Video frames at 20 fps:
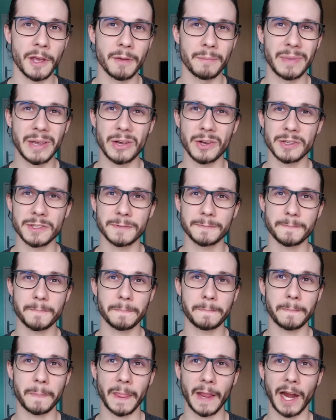because
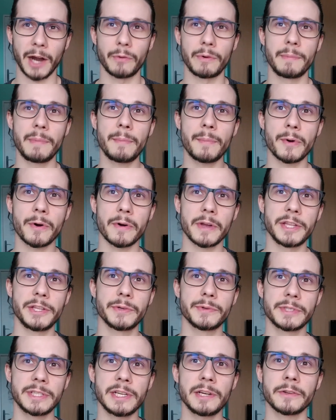I remember in
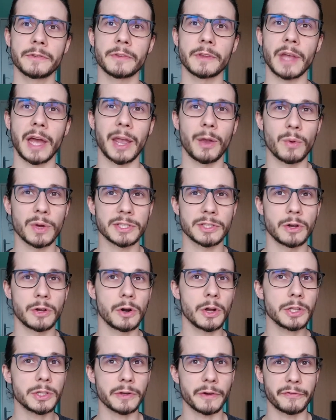New Zealand I was a
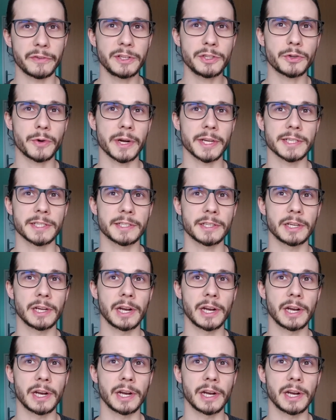lot of interest.